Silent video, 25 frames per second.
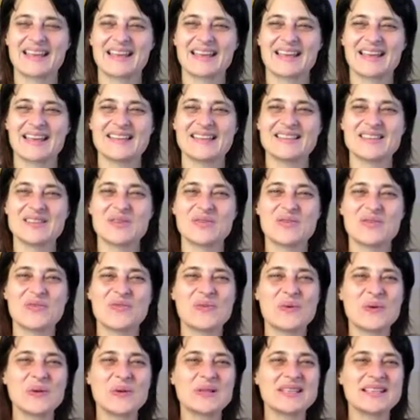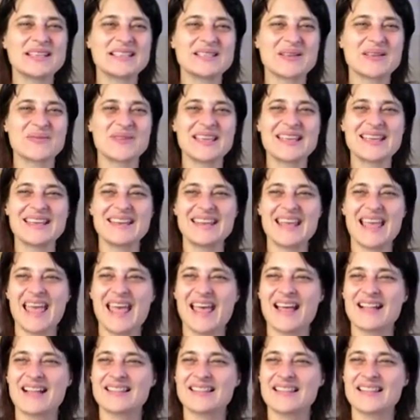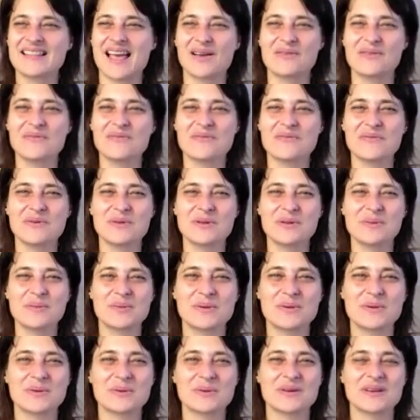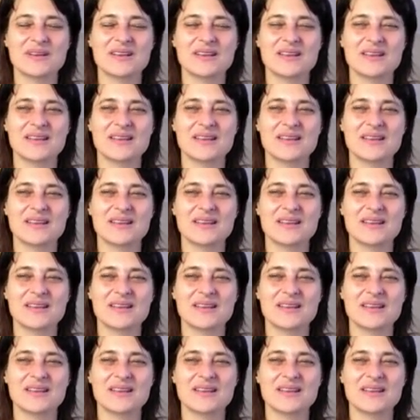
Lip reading: into the fullness of inhale like a full moon.